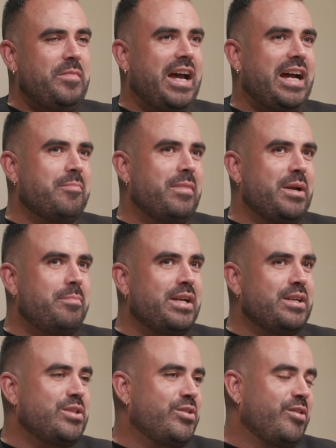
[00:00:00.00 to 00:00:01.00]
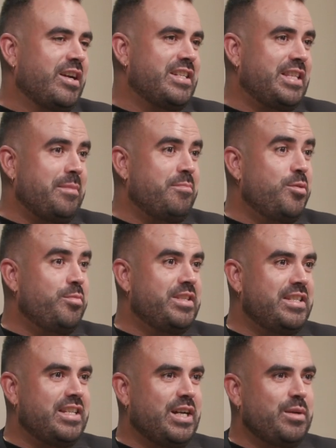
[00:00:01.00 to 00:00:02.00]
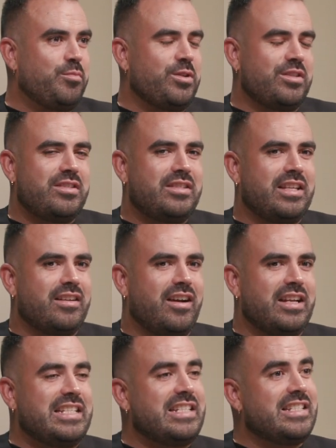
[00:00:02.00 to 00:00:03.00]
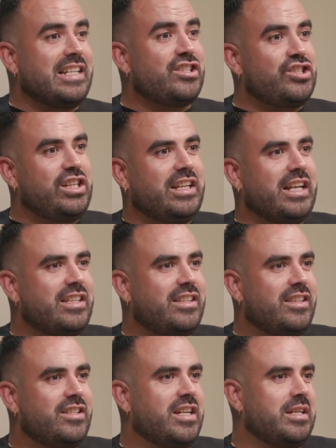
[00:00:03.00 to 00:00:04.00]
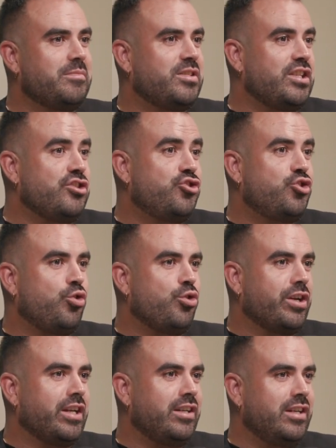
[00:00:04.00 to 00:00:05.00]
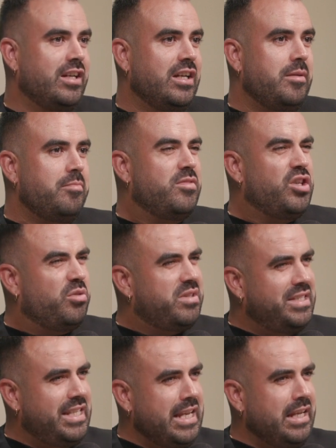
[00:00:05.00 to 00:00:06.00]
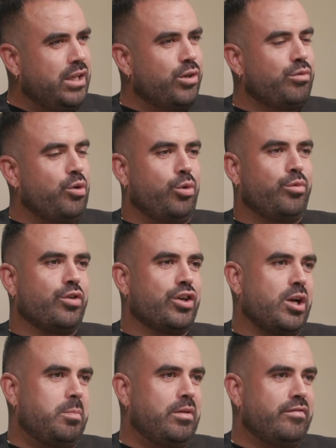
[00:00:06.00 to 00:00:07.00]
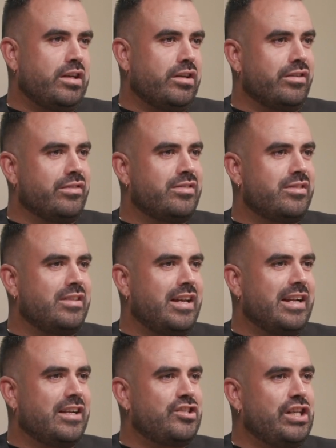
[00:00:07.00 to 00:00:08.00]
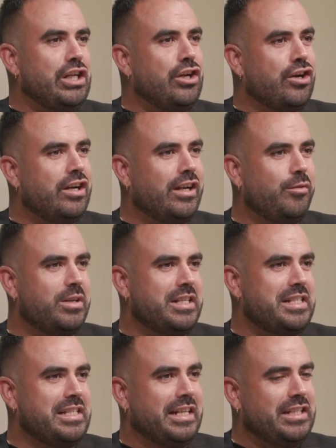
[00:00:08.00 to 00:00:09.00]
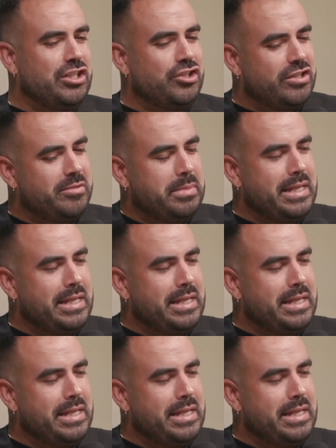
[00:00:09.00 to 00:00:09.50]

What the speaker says: And my biggest regret at that moment in time was that I didn't actually get the time to enjoy, staying in a role for a couple of years and actually learning what it's like to just